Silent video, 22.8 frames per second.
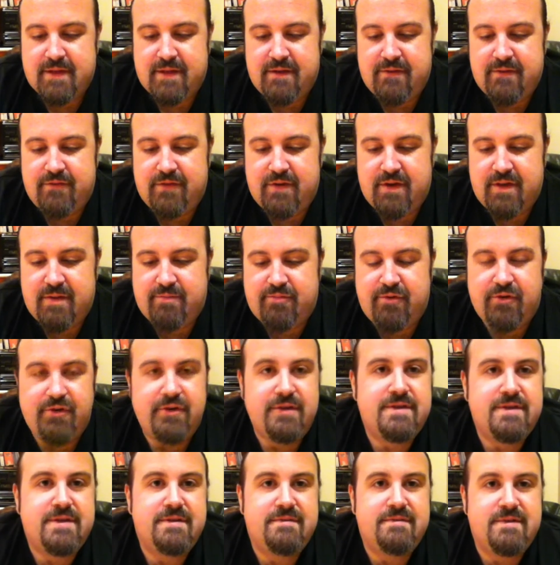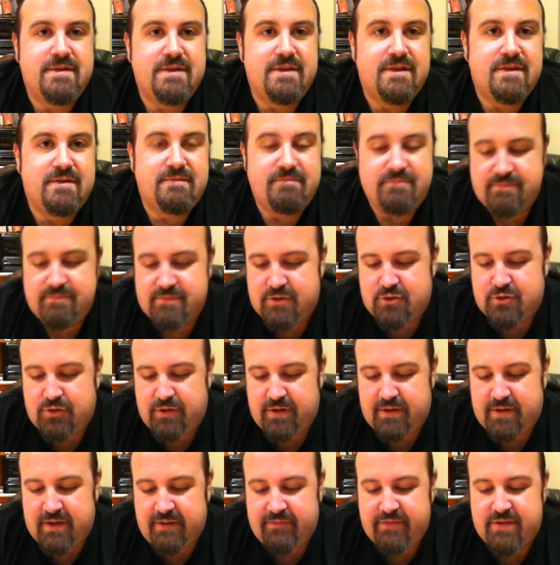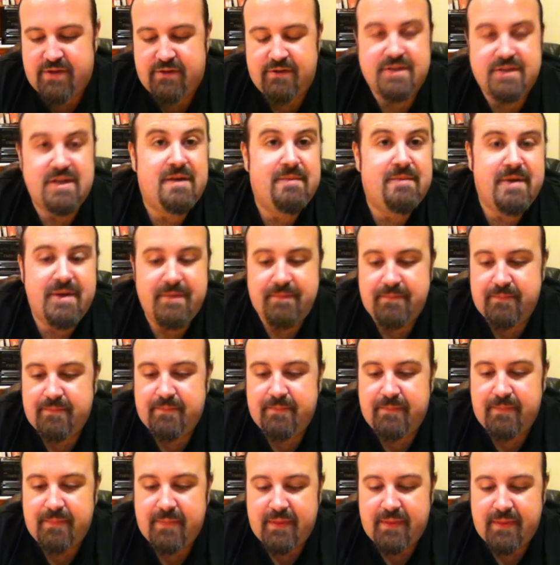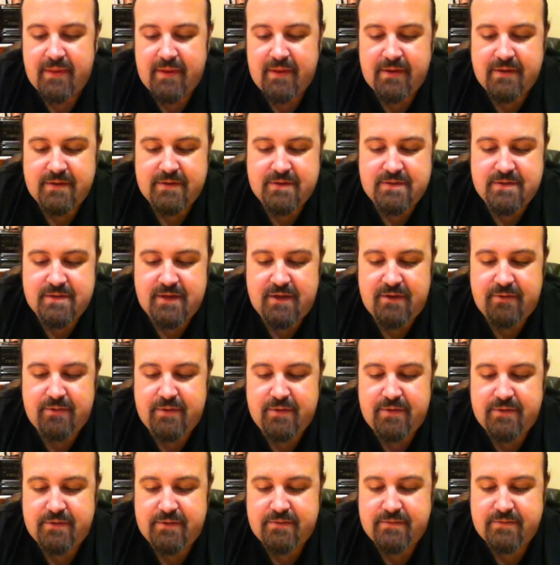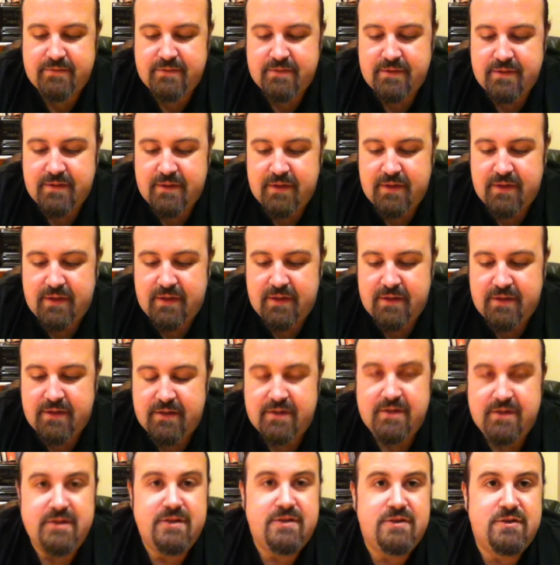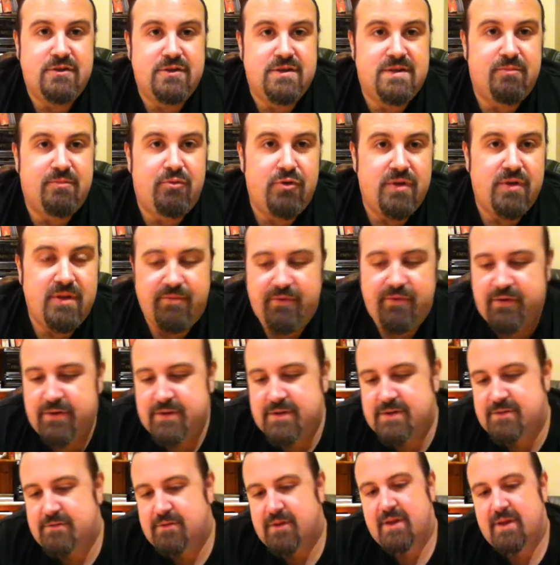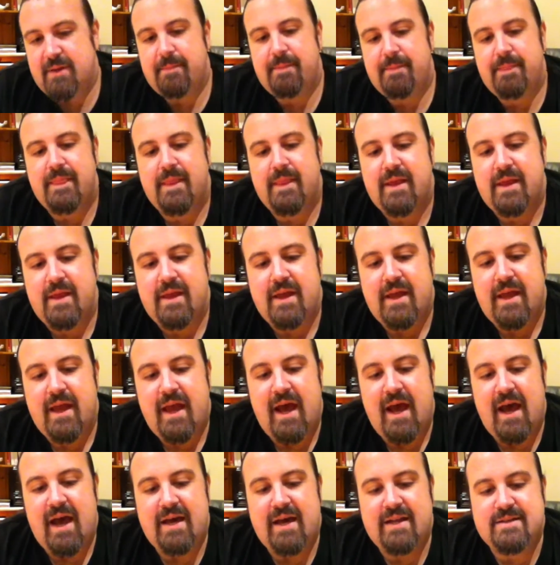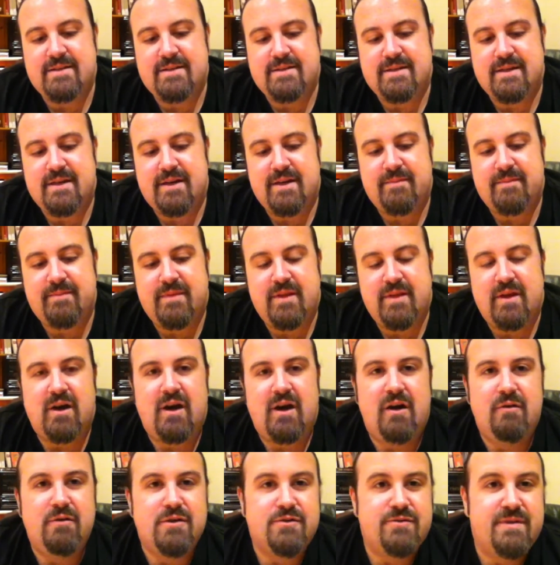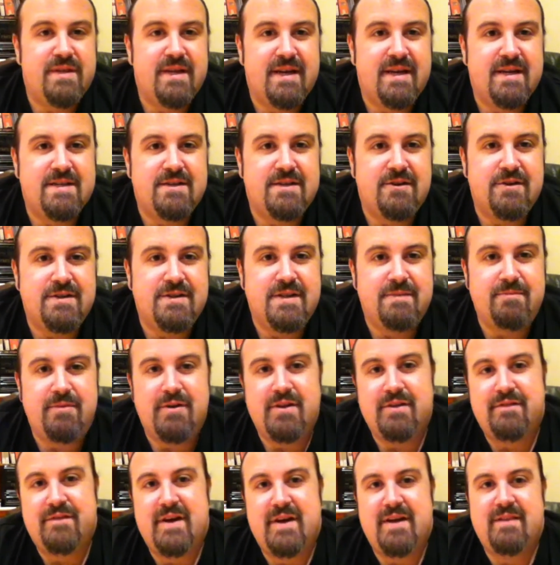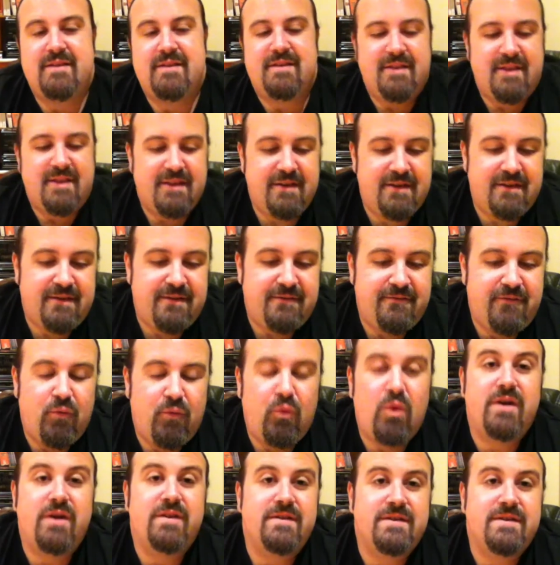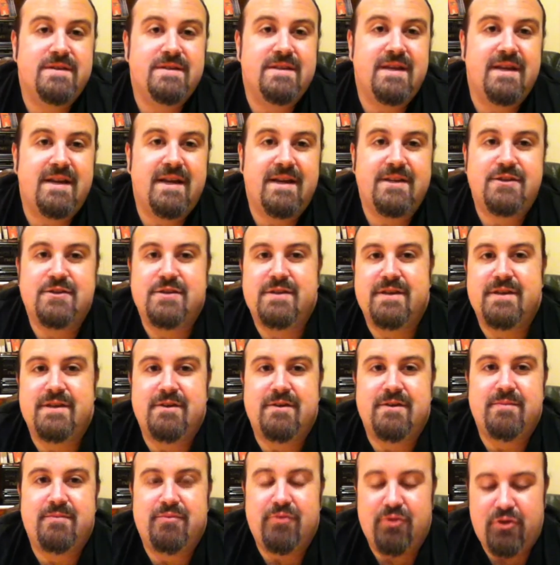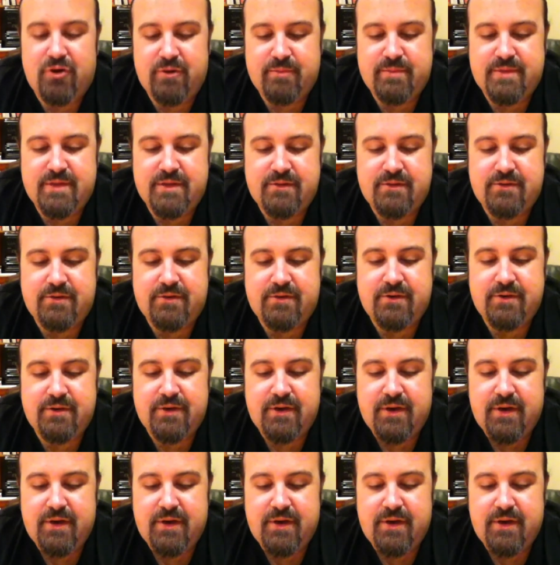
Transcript: of the product to try and advertise it a bit. So just supporting the product and all that. And I was really excited by the fact that for once they'd actually got Prime to look